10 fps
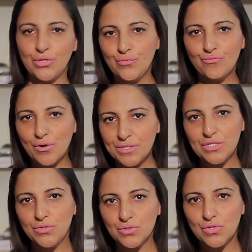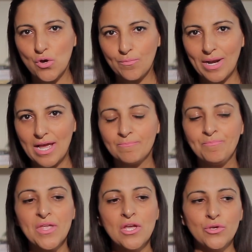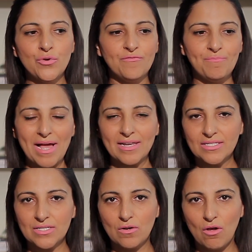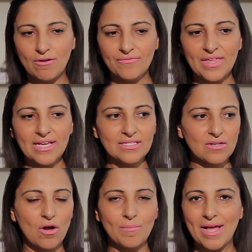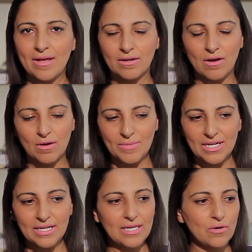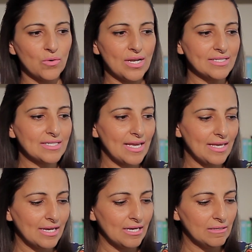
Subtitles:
you wrote in your soul plan, you have balanced a lot of things karmically, or let's say